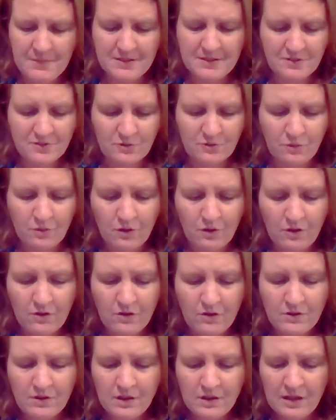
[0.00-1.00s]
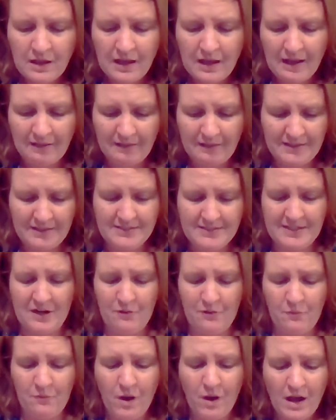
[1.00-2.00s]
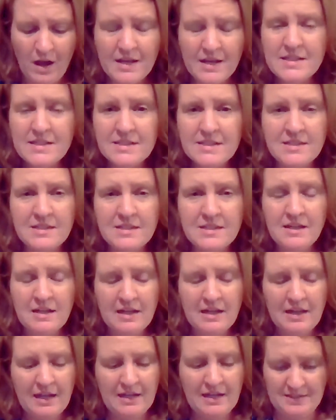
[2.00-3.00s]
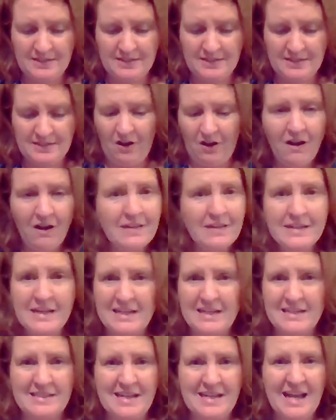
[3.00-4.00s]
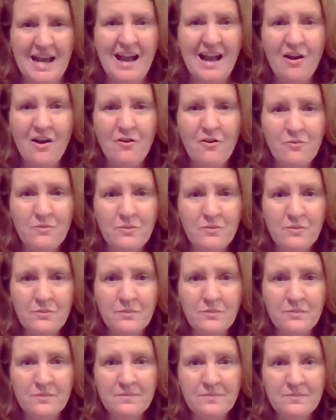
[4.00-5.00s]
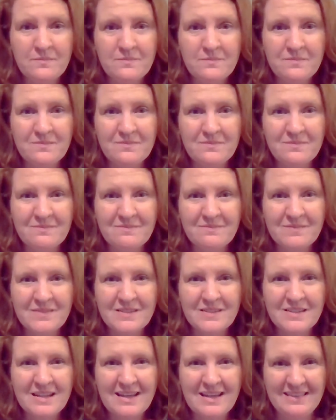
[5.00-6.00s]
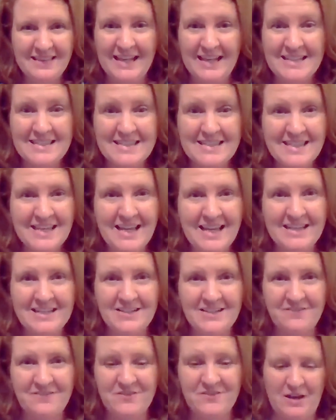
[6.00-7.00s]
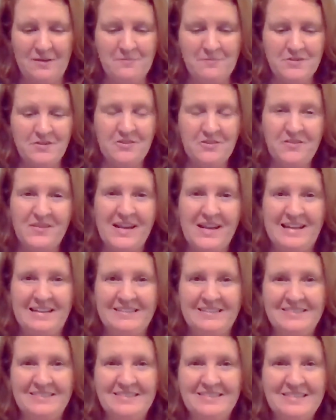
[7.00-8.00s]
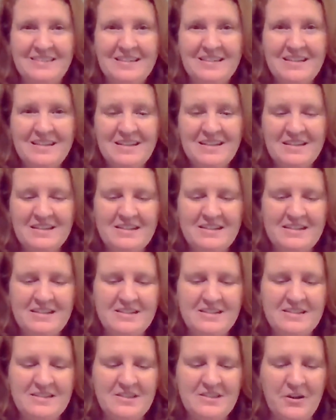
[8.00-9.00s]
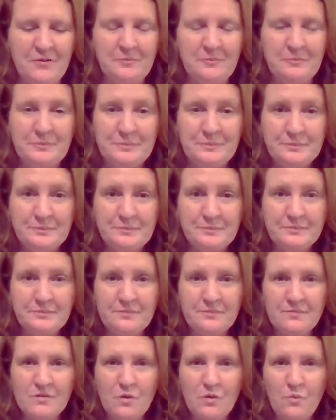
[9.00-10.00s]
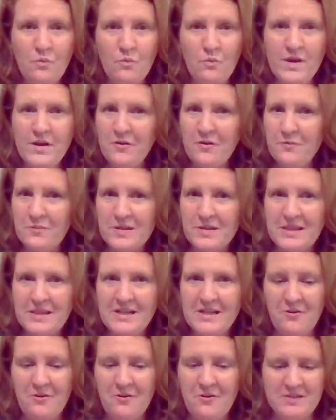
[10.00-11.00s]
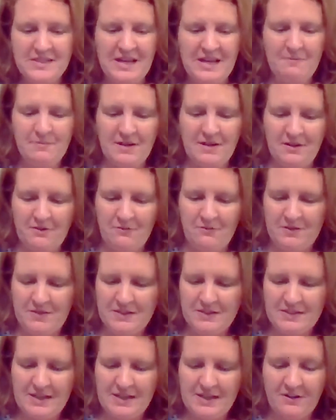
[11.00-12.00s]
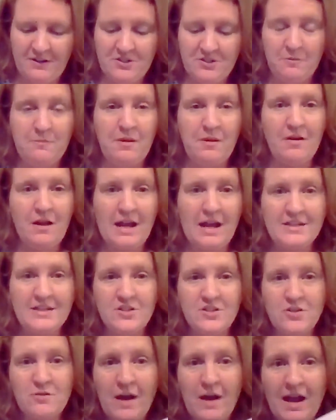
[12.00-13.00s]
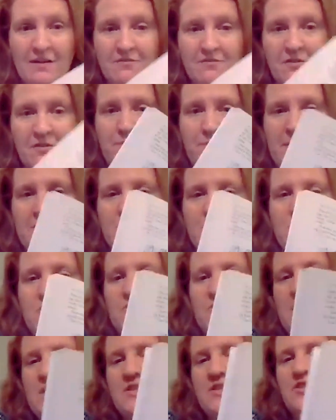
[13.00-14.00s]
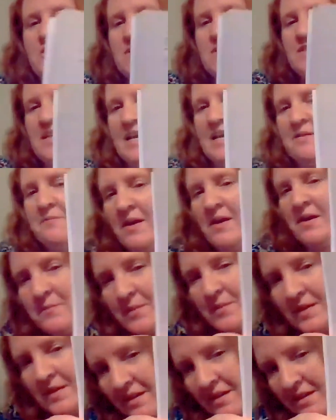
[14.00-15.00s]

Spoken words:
at school. At least I was. It's the holidays now." And that's the end of chapter 3. So we don't really know what's happening with this character, but I do have a picture that just came up.